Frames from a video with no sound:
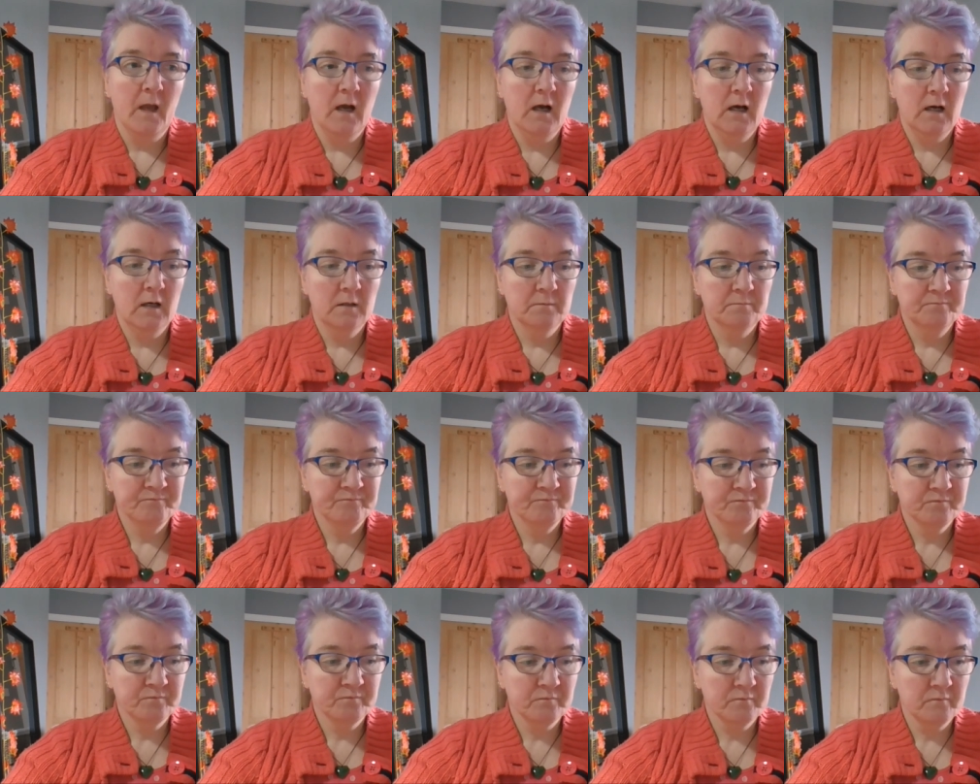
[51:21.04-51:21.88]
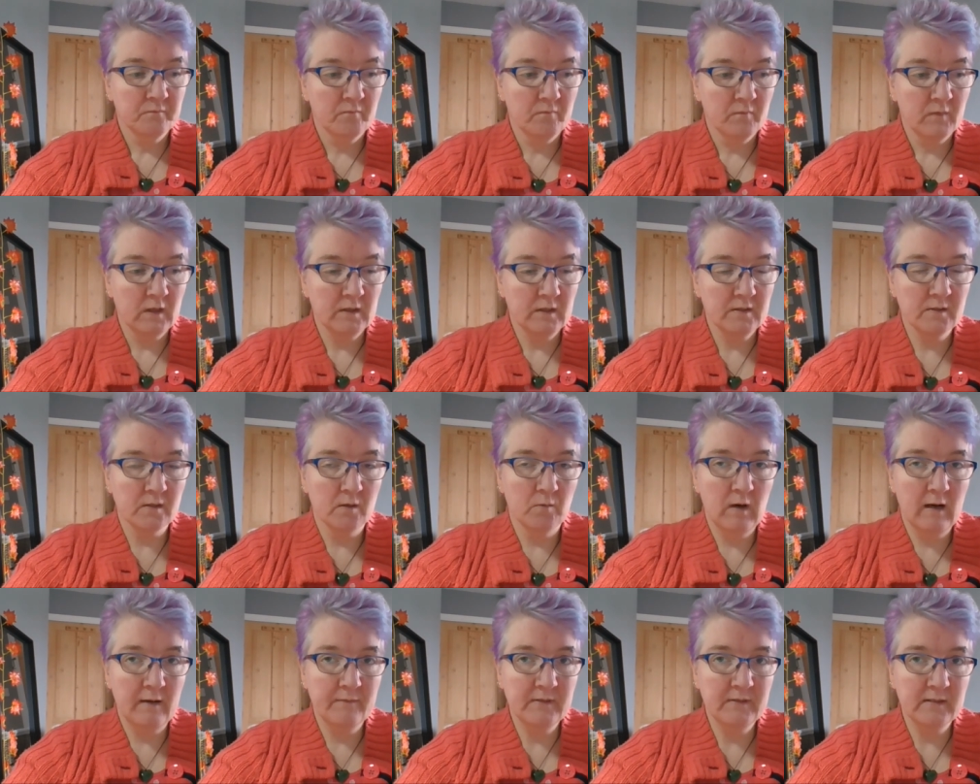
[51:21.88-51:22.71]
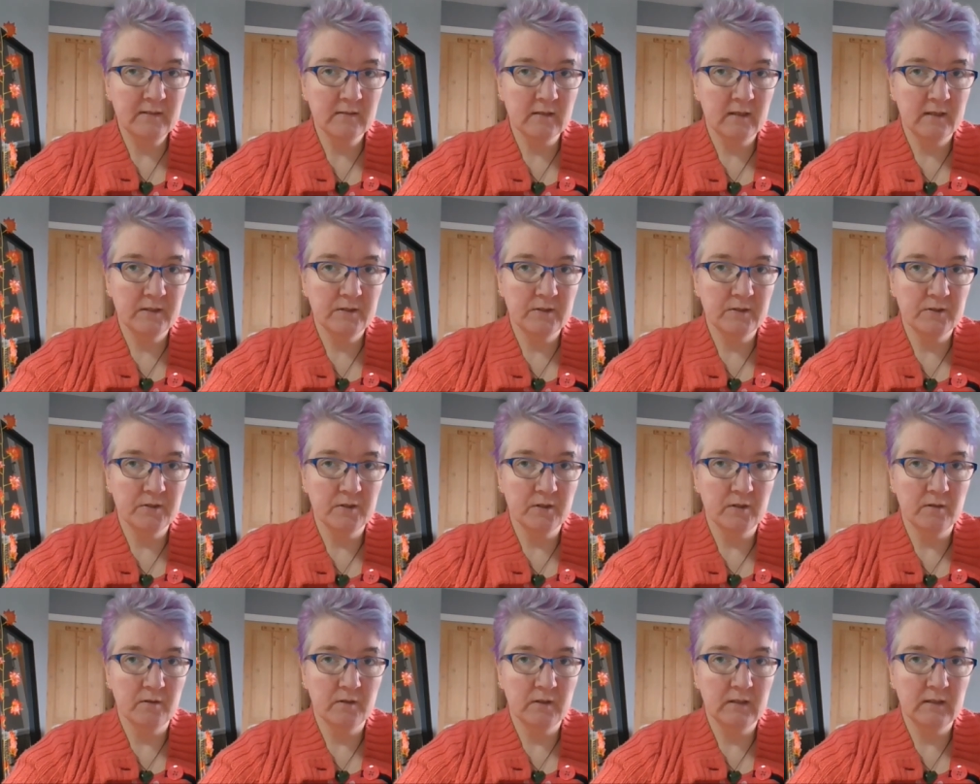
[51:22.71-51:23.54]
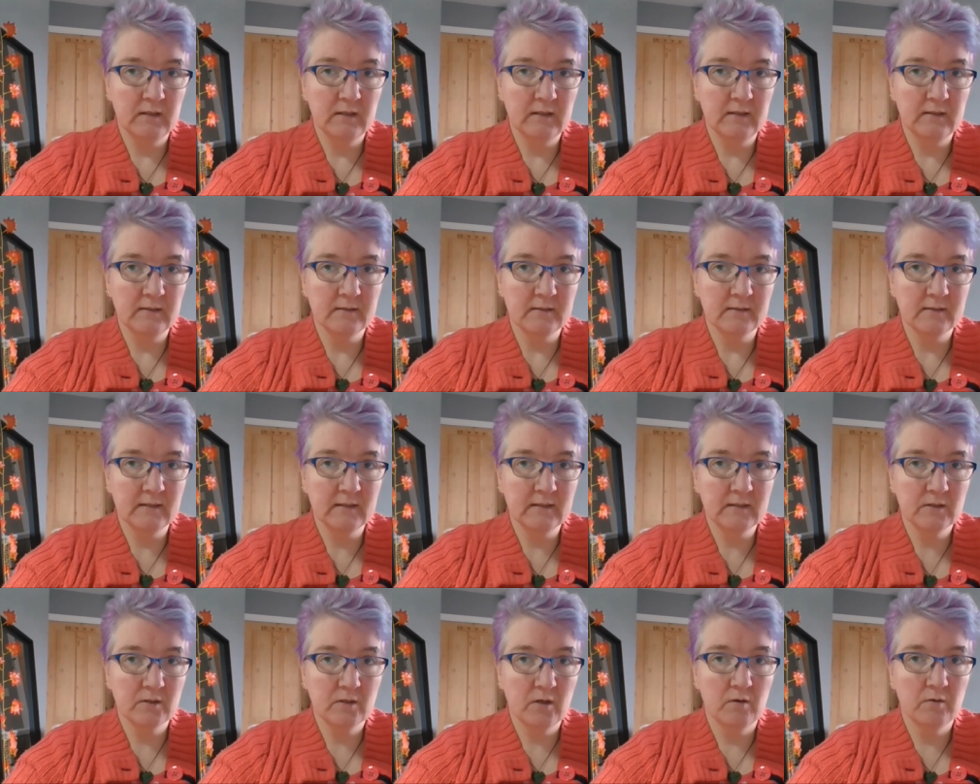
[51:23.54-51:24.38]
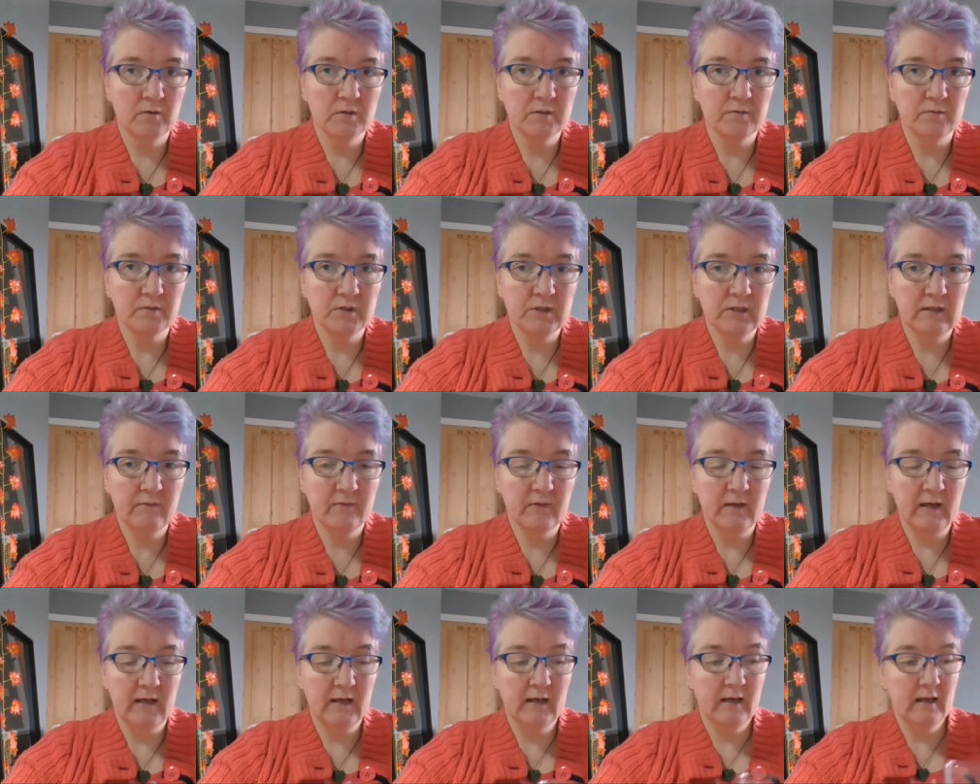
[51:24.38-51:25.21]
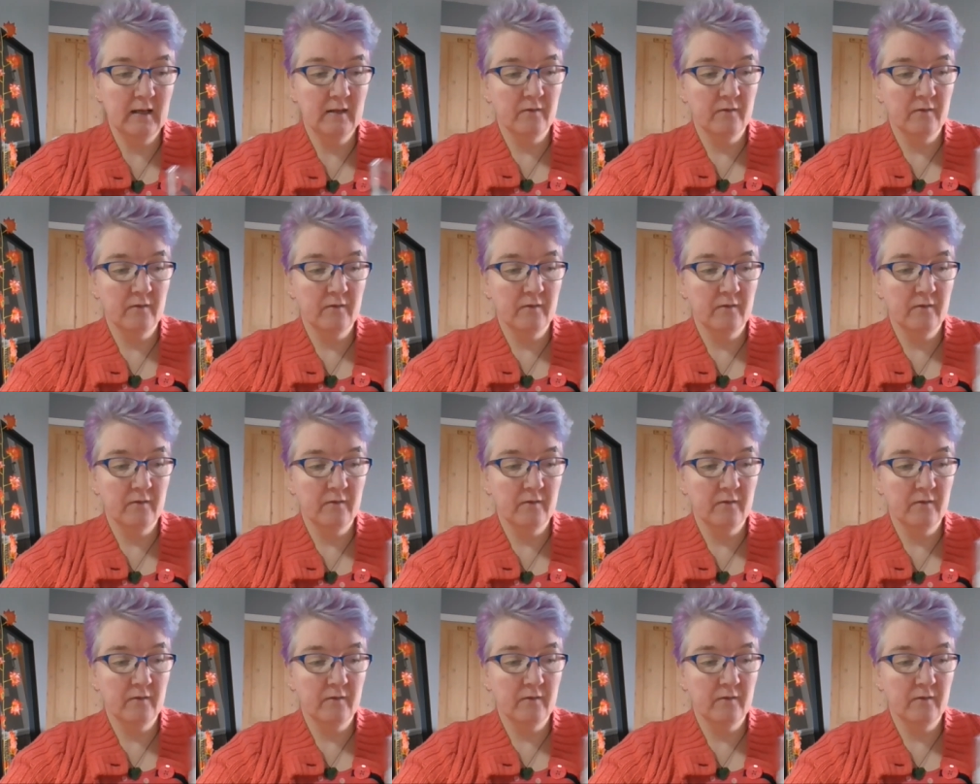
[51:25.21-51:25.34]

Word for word: Um, so what I've decided to do is to set a goal and to achieve that.